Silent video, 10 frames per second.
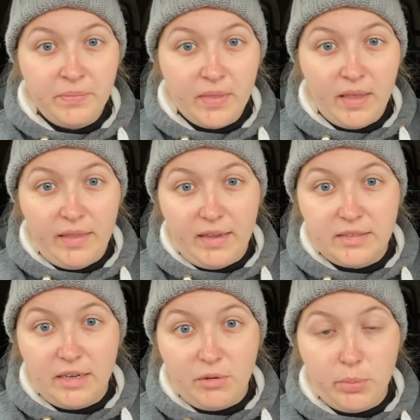and that's
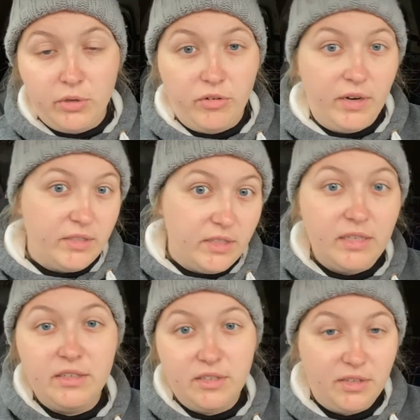how I progressed
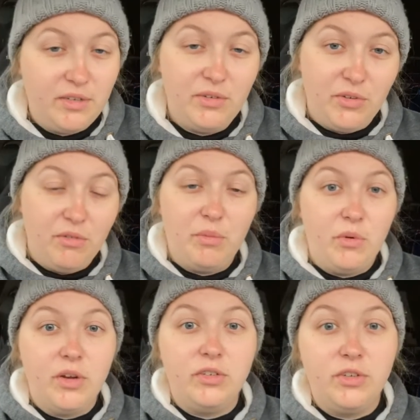into doing
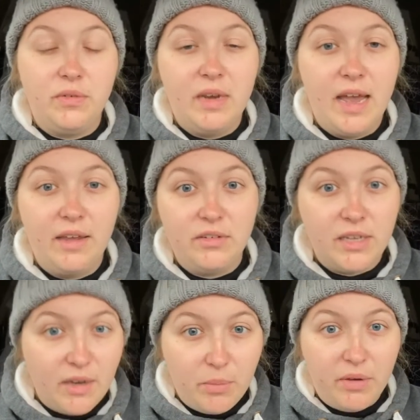what I do now to
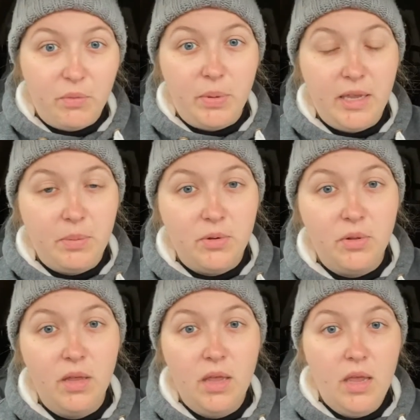help other people.
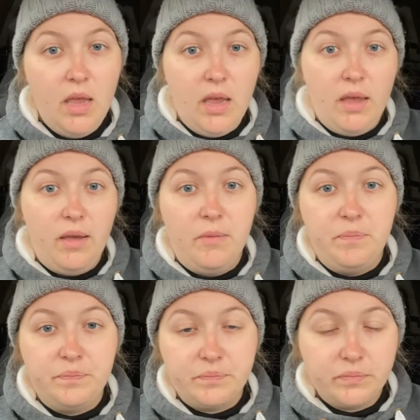
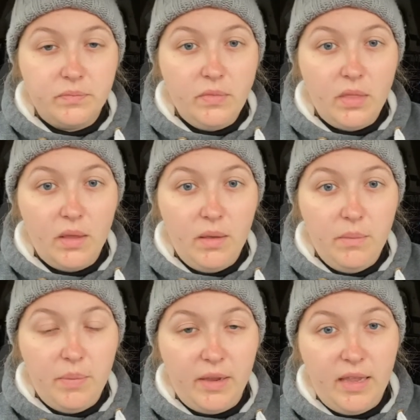
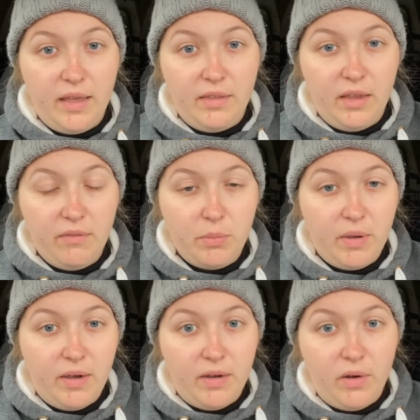But yeah, the other
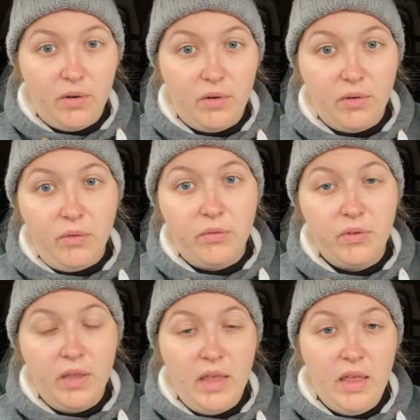part of
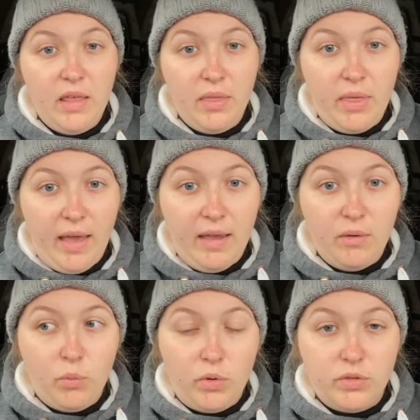that
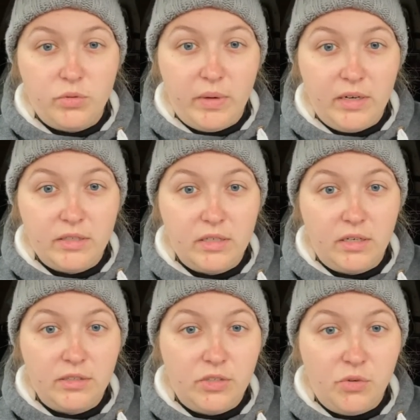was when I
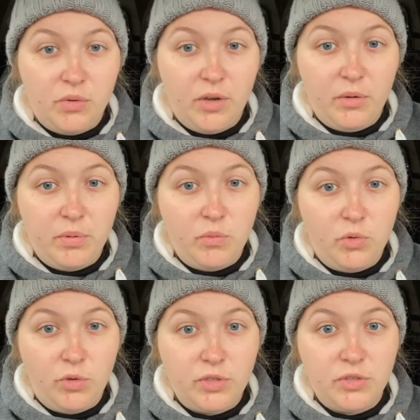started to open
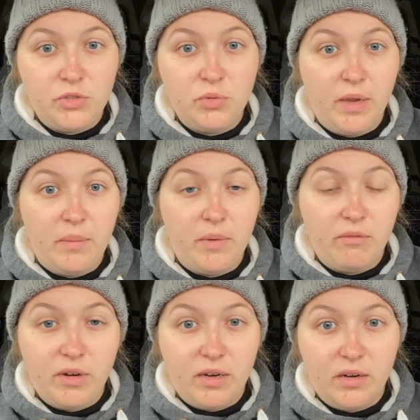water swim, I
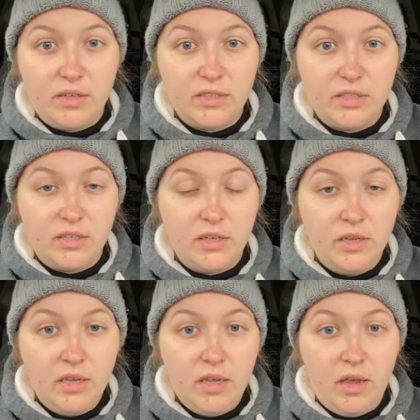realised that
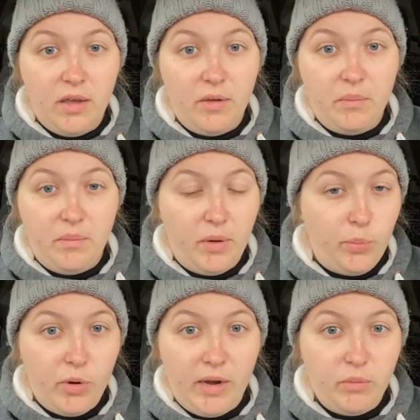my
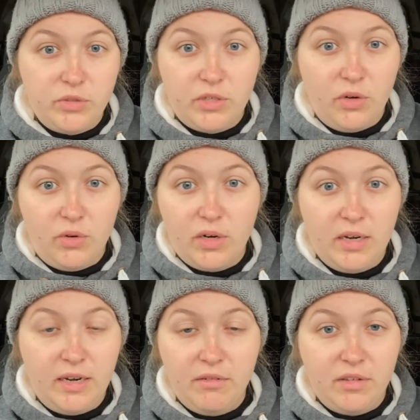brain was a lot
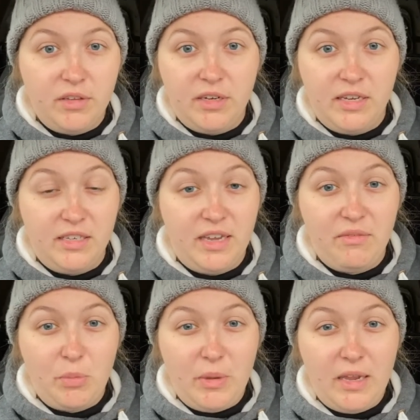clearer than it had
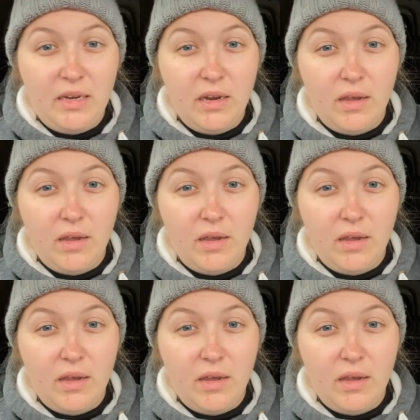ever been,